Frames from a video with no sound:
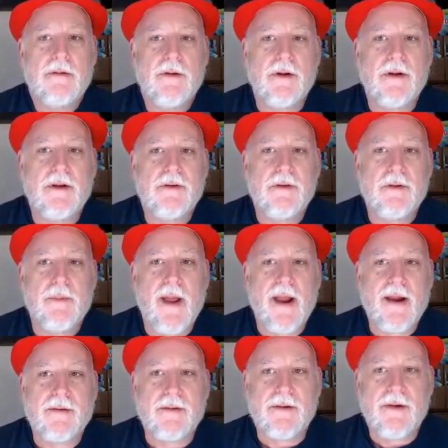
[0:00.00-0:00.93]
Looking to the
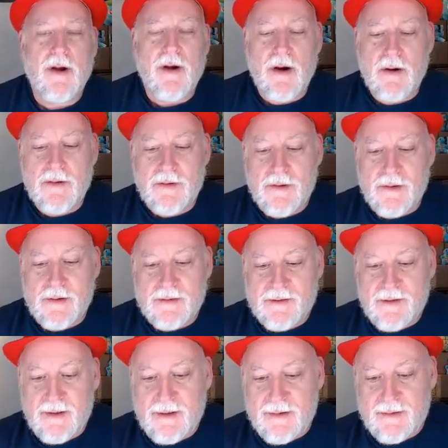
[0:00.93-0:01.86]
back of the card, you can
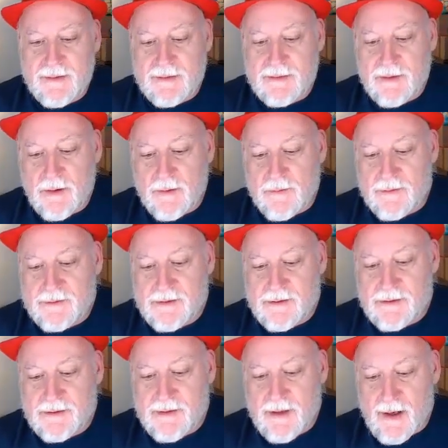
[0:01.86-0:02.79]
see that the
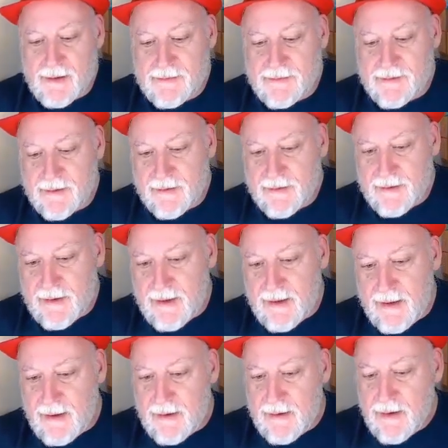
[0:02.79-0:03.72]
surface is nice and
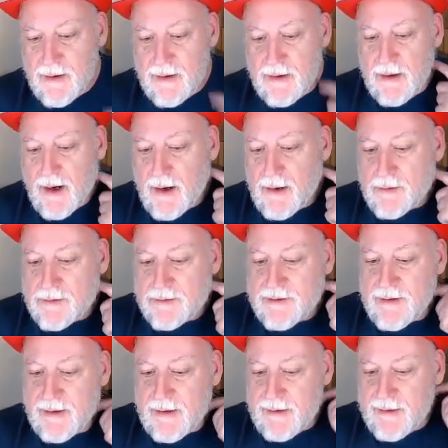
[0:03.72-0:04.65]
clean. I don't
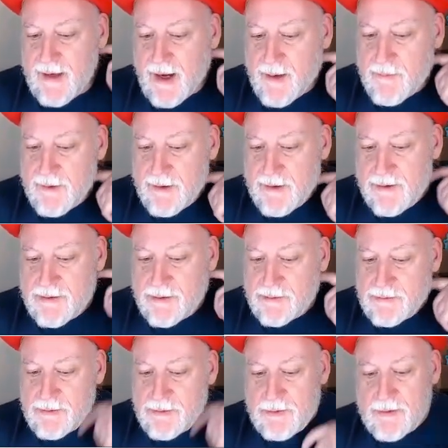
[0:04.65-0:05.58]
see any damage
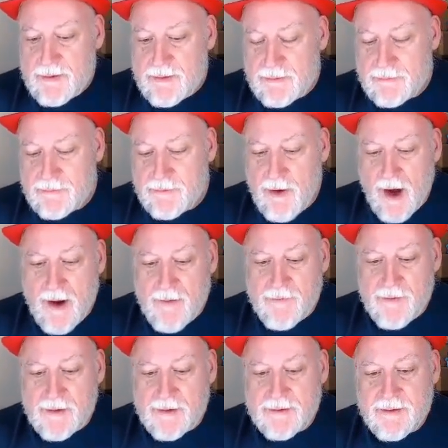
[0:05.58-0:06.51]
to the
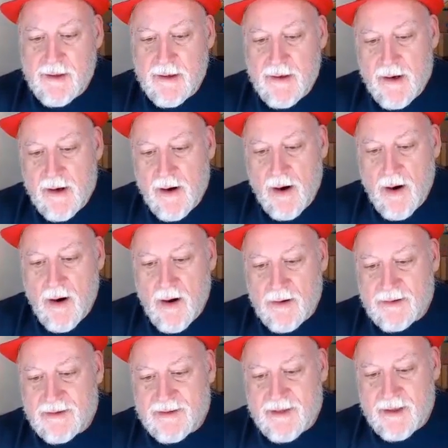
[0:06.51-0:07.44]
graphics.
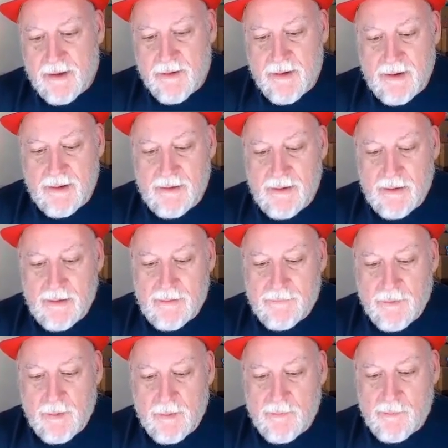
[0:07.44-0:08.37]
Our
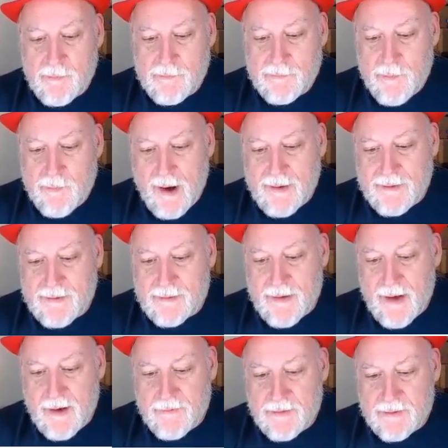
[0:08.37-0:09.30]
centering from right to
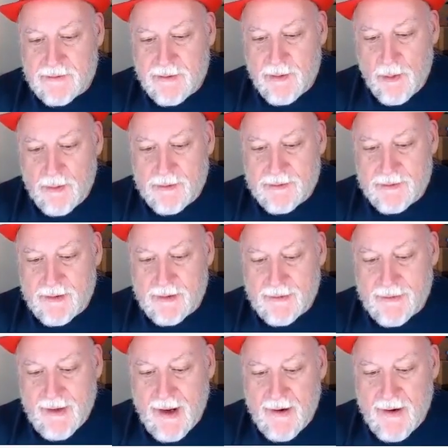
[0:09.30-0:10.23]
left is towards
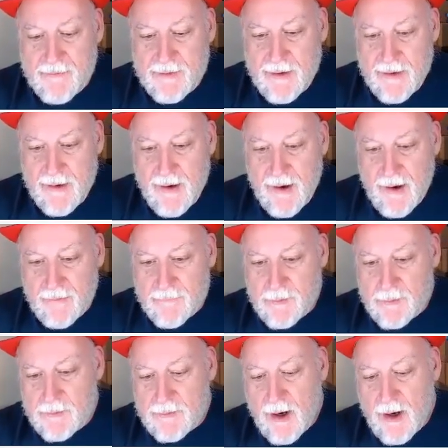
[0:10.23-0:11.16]
the left,
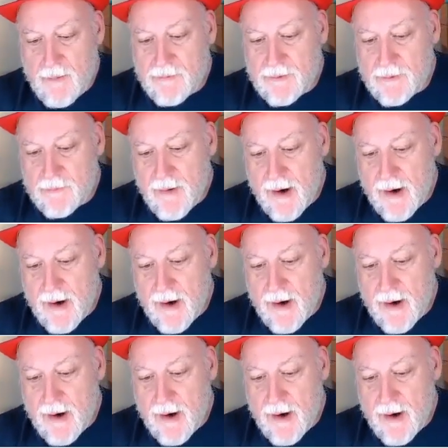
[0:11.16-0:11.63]
and from top to